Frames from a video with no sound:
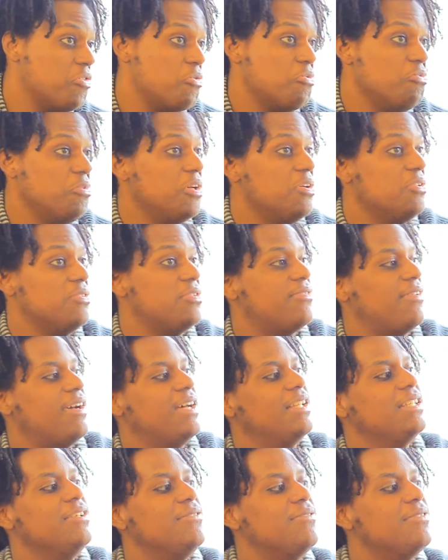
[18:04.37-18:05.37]
who knows if
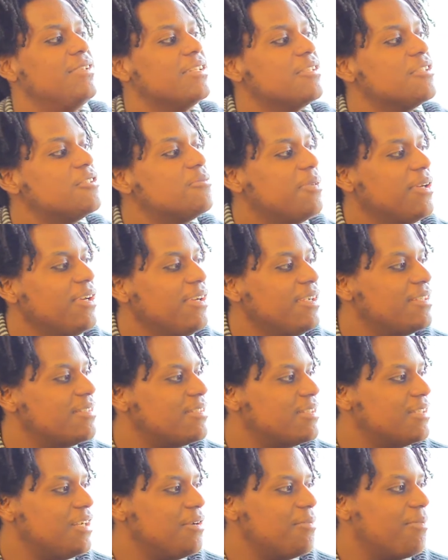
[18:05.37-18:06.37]
I'll even
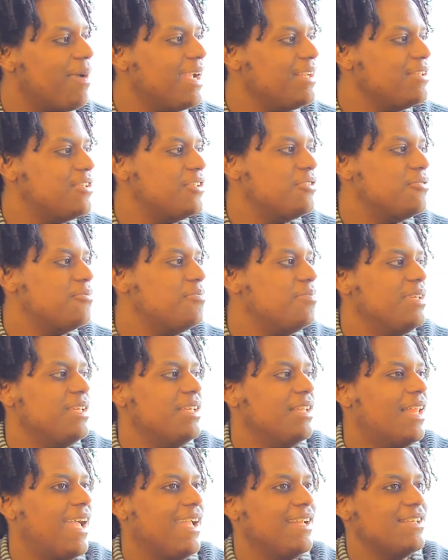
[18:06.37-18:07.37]
experience it. It might just
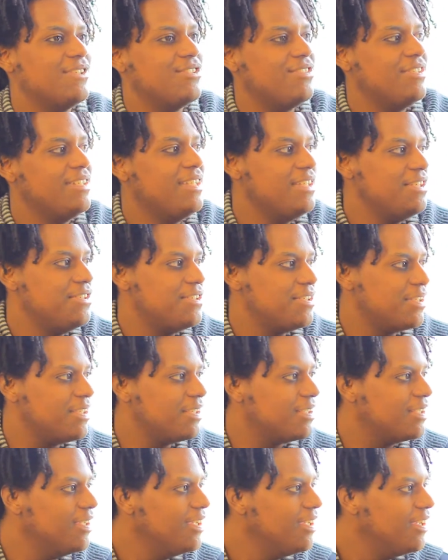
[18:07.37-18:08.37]
be like
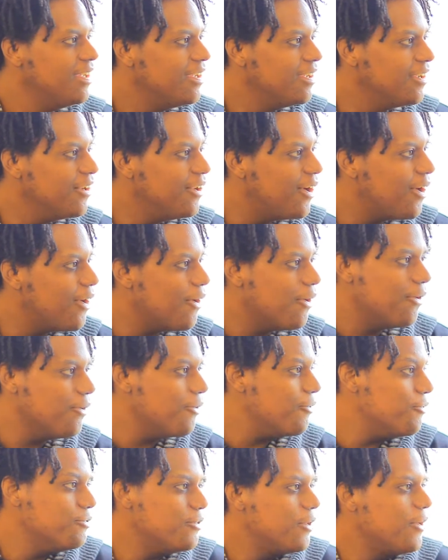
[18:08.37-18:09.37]
sneezing, mm-hmm. you
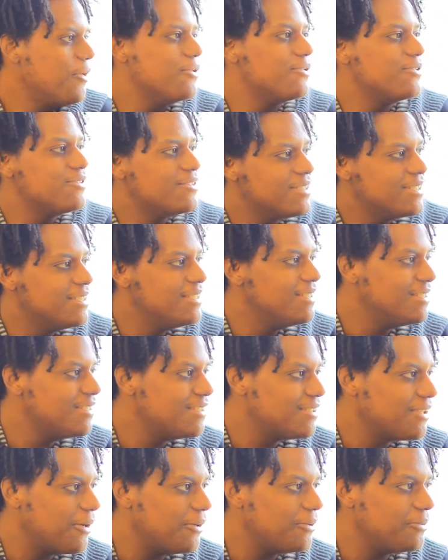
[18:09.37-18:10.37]
know, who knows.
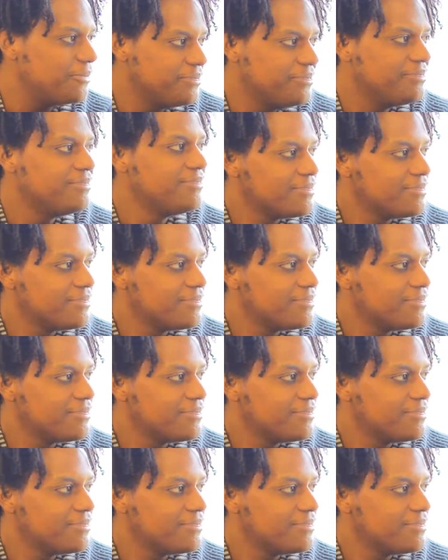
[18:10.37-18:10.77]
Okay.